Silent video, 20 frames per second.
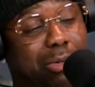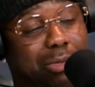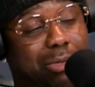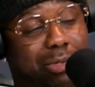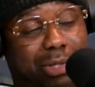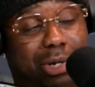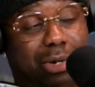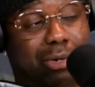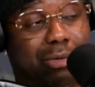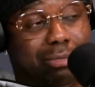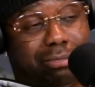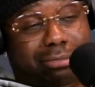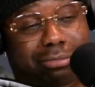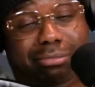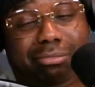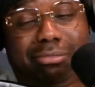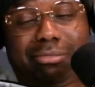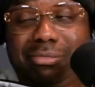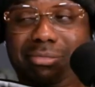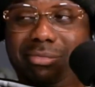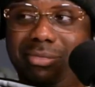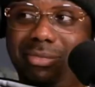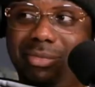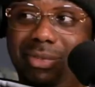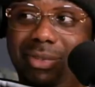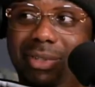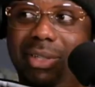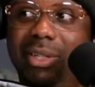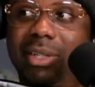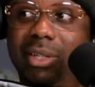but that's probably because
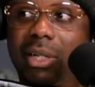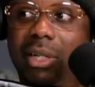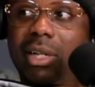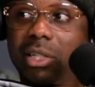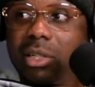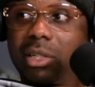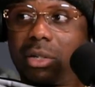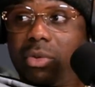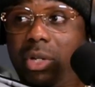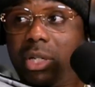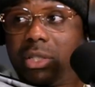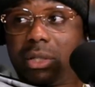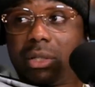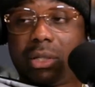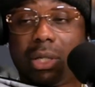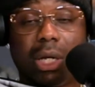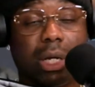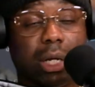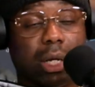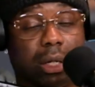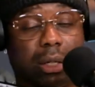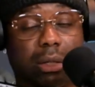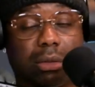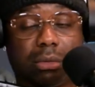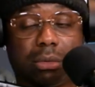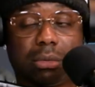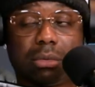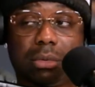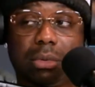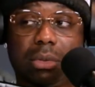of that. You know what I mean? It's like, I'm staying out the
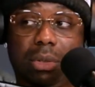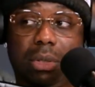way, bro.